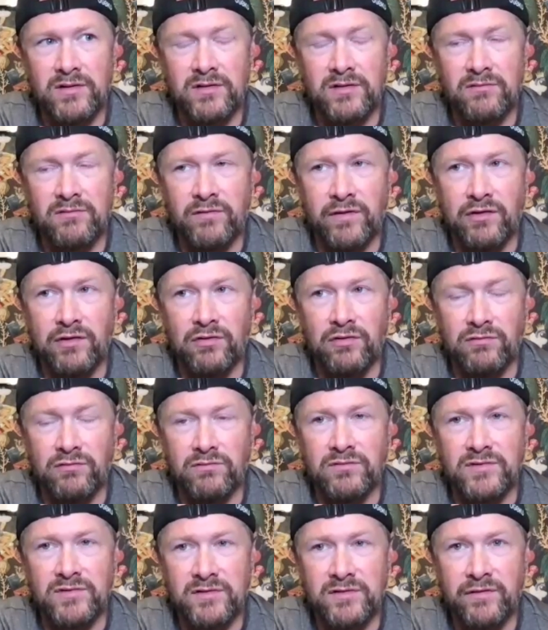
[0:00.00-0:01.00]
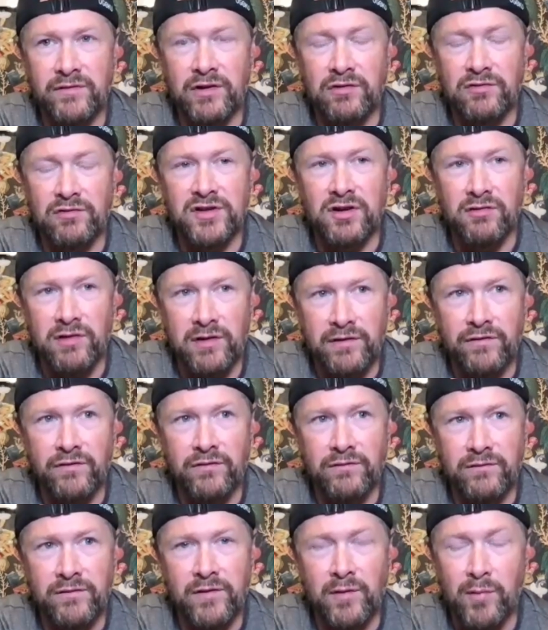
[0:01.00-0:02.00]
feel sorry
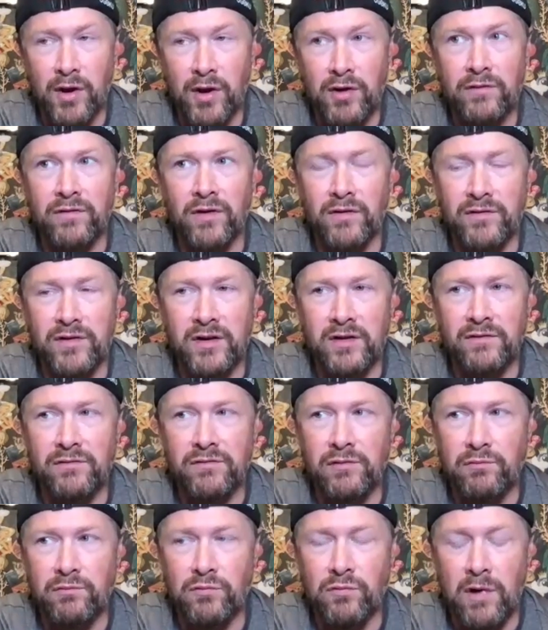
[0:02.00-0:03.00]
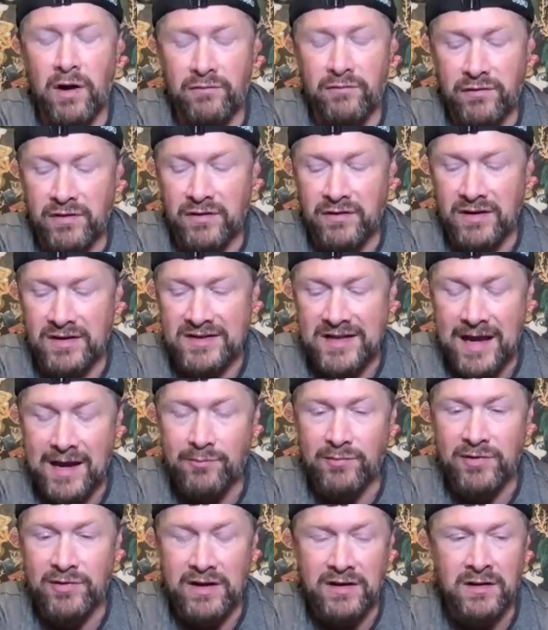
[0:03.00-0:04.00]
for both of you for everything that's
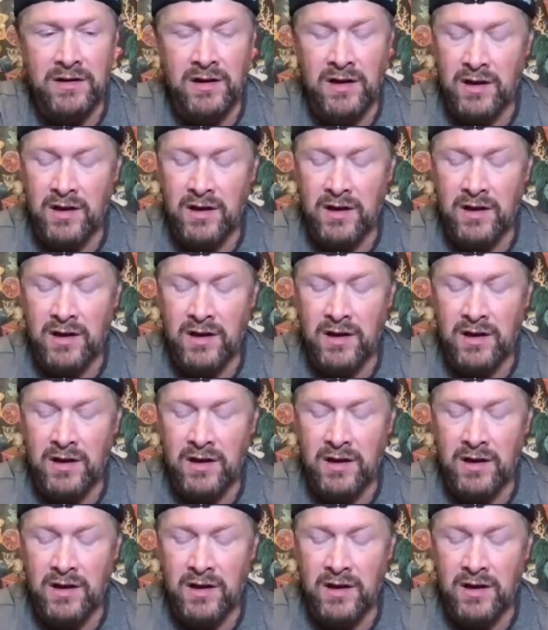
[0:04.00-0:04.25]
happening.